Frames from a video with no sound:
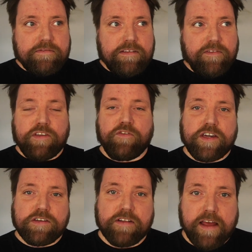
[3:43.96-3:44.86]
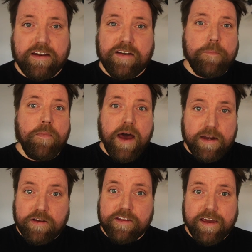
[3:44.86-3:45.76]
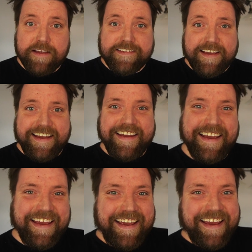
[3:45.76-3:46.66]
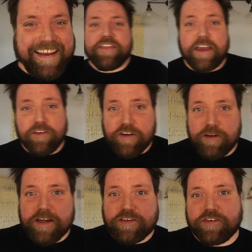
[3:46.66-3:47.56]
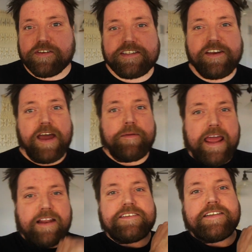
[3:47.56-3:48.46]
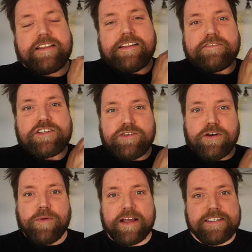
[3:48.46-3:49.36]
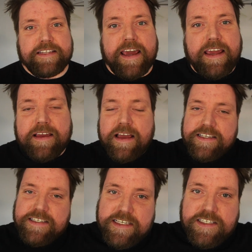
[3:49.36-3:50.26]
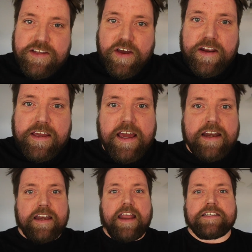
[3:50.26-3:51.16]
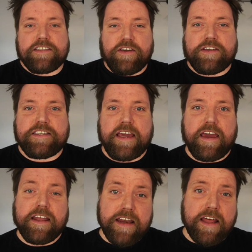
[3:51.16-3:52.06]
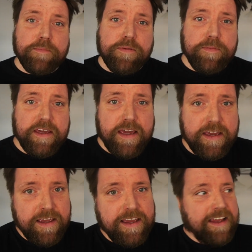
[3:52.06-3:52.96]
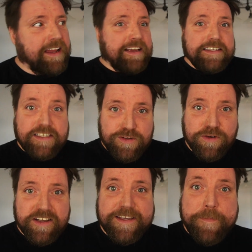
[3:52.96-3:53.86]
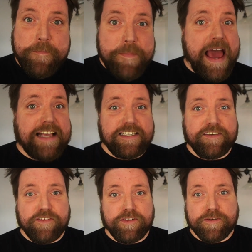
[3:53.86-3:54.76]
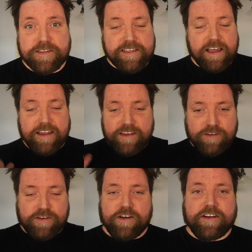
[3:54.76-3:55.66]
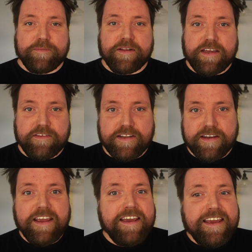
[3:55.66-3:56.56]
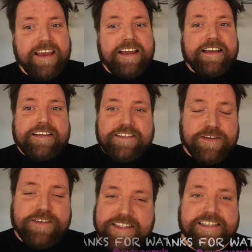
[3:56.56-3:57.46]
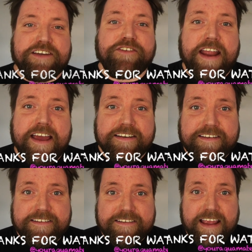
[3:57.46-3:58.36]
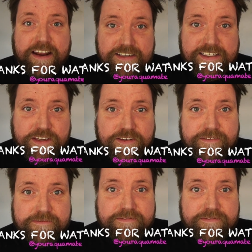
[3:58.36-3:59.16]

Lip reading: if it's fish related, I might know the answer. Thank you very much for your time, and it was another little short one today. 6:30 next Thursday, another premiere. Still got some massive news. You're not going to believe it. So stick around, and I'll see you